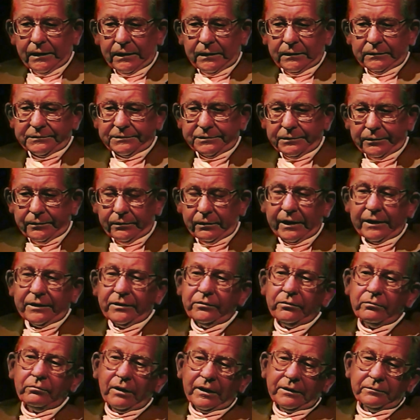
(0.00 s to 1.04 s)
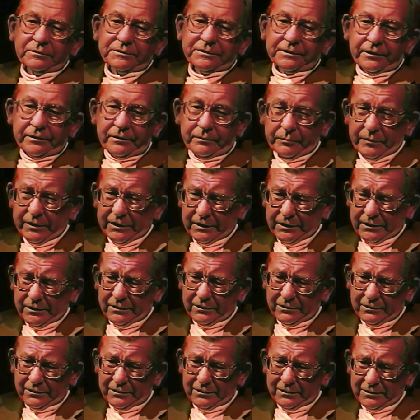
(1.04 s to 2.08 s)
So I knew I was going
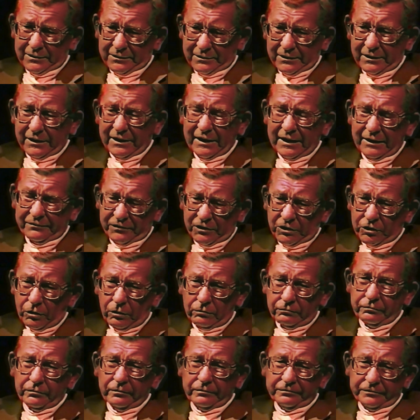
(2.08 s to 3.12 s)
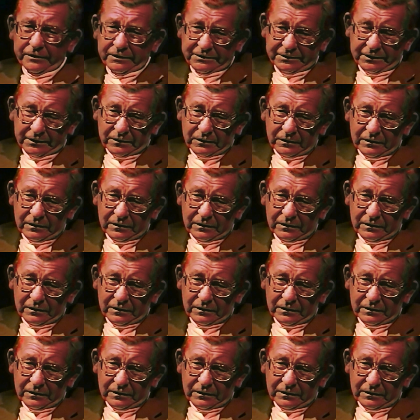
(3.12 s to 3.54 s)
to I have to go for a